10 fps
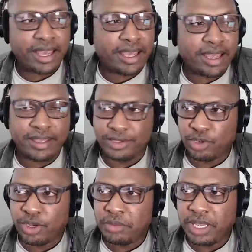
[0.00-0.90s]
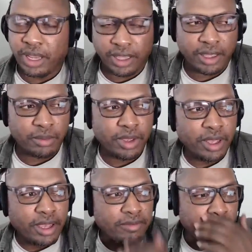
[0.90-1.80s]
I, I enjoyed meeting him.
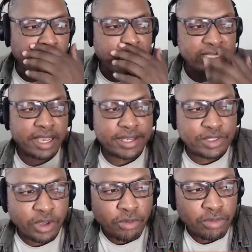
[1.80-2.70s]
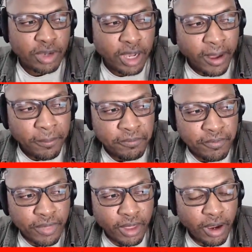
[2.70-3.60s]
Very nice guy. So um,
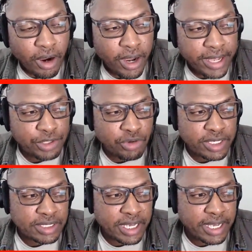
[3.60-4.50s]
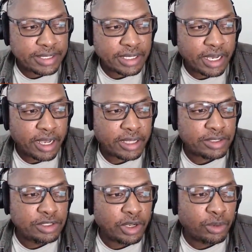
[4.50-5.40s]
R. Hendry says, uh,
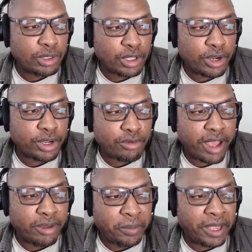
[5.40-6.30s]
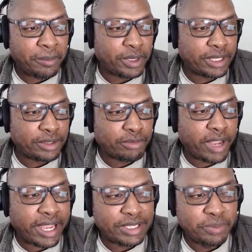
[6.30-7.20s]
"Don't lurk around people at the
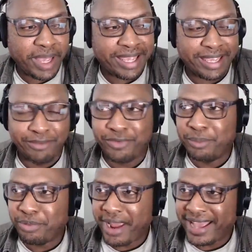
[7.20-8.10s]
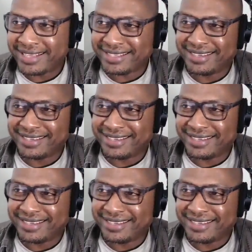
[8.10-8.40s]
range begging for brass."